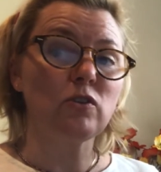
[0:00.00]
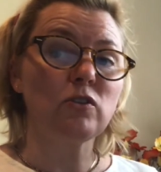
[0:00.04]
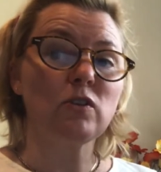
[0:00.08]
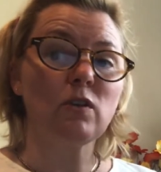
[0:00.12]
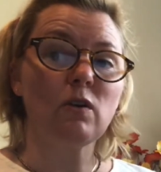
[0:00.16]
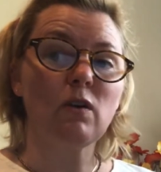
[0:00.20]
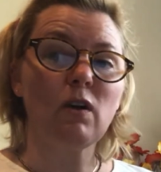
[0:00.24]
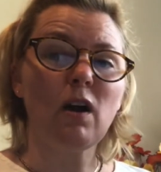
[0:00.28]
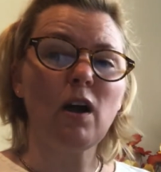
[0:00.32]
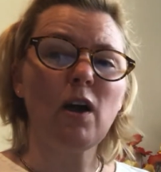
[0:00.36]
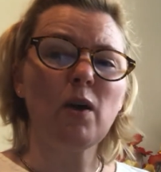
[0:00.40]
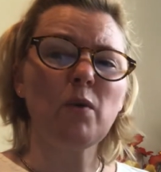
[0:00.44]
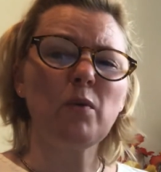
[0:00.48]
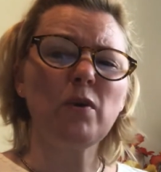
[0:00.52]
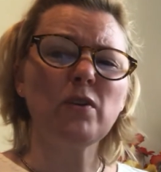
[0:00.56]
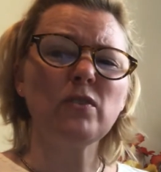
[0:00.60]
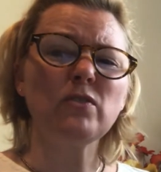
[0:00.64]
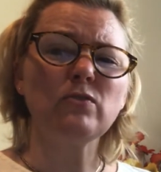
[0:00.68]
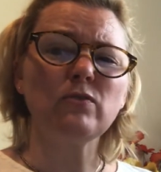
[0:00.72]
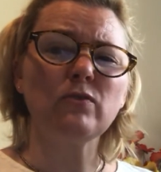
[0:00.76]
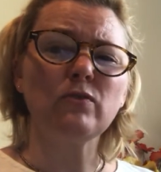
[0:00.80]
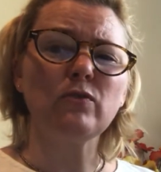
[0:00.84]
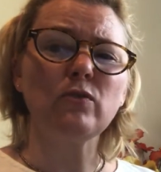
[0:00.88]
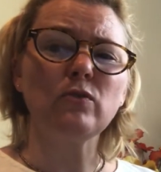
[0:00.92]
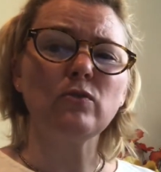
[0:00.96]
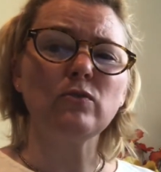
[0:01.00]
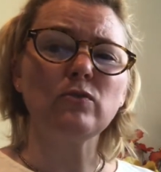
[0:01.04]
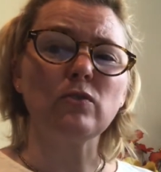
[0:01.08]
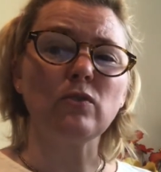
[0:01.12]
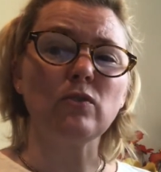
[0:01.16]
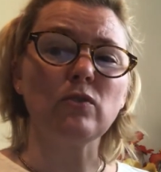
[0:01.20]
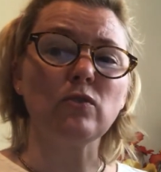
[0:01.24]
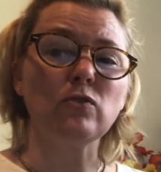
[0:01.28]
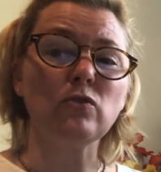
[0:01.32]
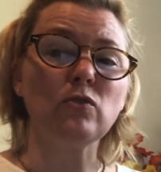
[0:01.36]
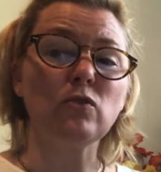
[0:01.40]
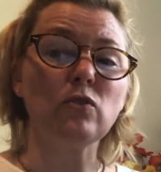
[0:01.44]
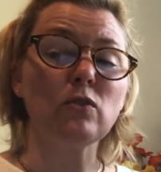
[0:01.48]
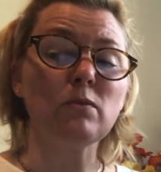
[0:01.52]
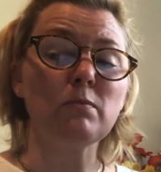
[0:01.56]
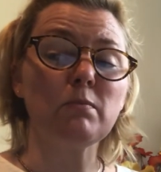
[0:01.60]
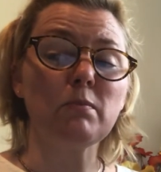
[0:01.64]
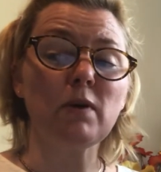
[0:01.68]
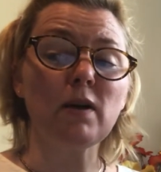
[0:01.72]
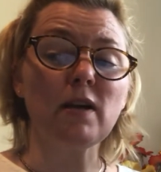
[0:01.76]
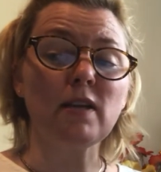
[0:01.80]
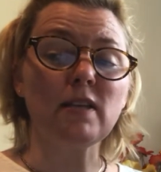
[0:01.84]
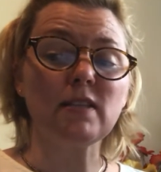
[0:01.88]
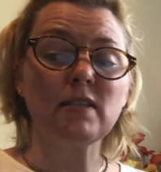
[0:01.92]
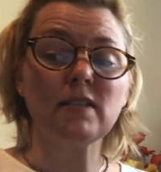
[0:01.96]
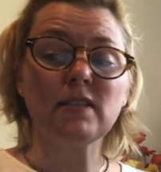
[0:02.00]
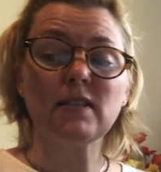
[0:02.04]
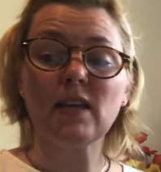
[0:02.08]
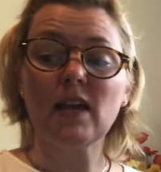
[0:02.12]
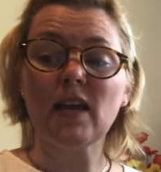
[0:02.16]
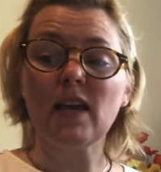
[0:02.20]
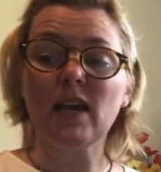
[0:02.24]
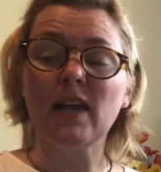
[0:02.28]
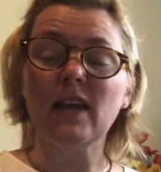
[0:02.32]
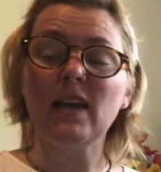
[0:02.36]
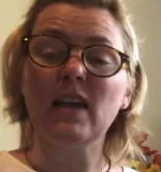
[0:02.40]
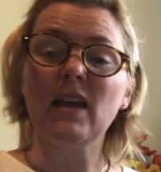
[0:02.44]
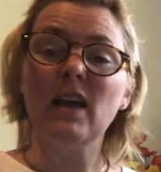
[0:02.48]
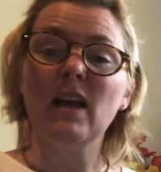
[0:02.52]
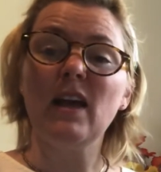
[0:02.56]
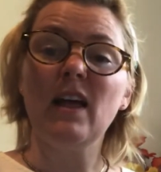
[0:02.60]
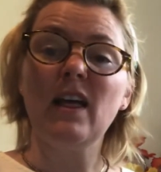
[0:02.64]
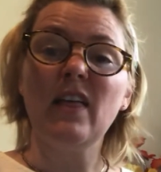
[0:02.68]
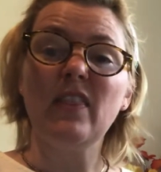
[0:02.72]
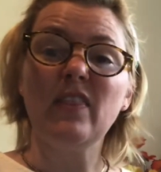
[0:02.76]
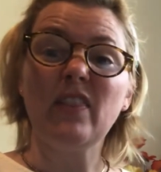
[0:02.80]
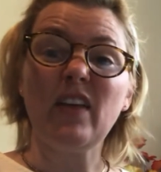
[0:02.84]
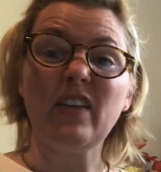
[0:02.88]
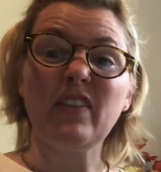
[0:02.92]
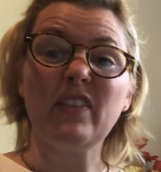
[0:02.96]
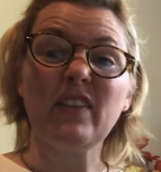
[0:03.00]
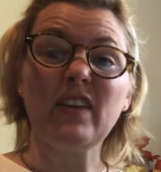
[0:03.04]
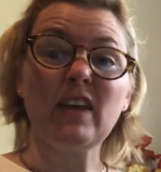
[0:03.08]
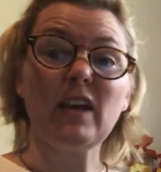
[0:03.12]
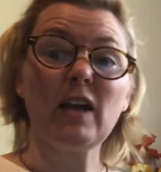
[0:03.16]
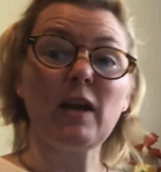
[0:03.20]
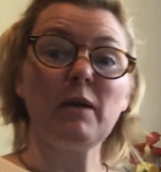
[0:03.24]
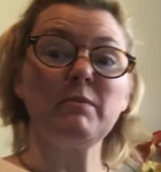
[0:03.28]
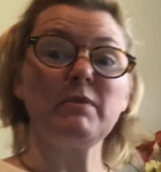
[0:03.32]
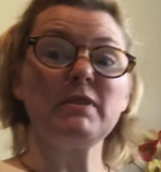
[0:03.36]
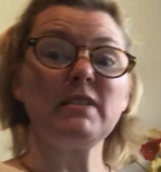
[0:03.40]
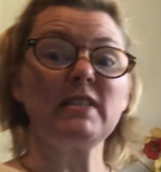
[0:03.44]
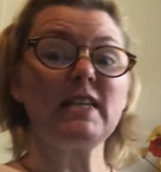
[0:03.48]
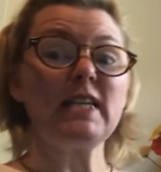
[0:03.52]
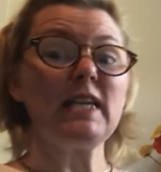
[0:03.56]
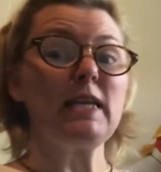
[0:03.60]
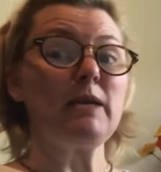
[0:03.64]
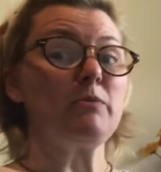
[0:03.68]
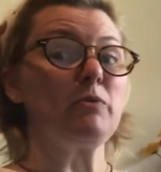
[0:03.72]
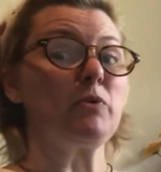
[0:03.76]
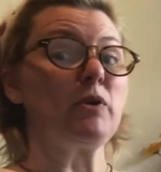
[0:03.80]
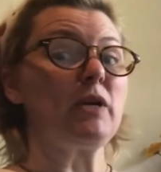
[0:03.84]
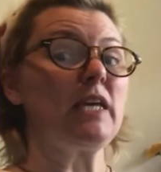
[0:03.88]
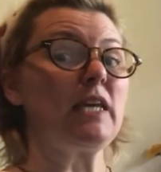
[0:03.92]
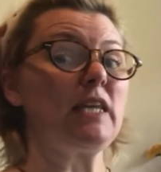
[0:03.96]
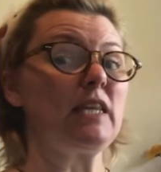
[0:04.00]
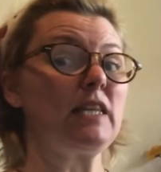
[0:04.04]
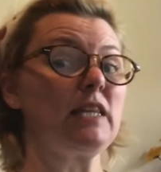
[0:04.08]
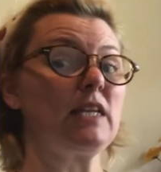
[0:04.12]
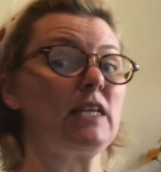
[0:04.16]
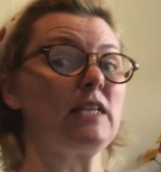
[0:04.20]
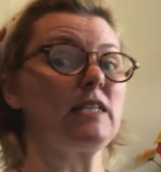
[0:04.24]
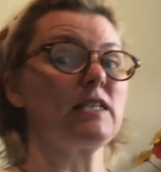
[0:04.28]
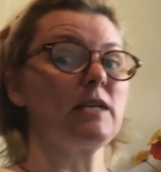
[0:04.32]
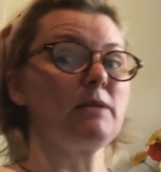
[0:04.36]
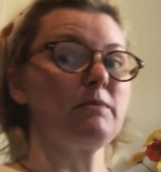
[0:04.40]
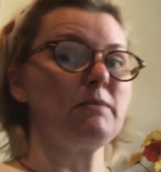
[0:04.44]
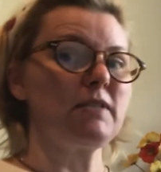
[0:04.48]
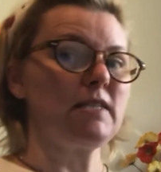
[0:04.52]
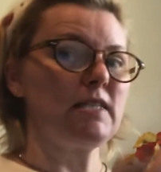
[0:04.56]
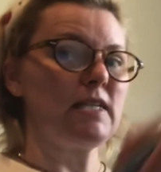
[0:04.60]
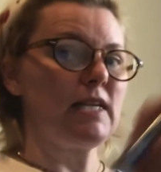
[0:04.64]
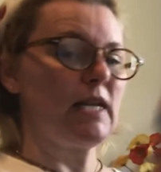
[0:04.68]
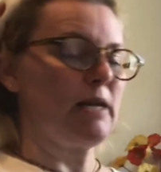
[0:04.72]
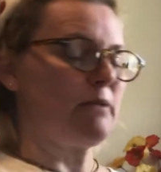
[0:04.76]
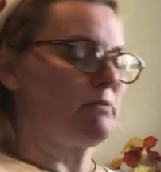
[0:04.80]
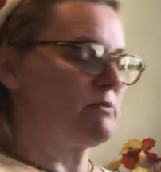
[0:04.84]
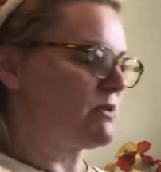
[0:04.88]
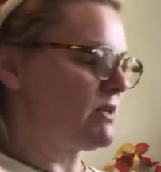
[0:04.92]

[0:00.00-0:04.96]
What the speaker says: So I wonder if also the dog might say, they think I'm asleep, or he thinks I'm asleep.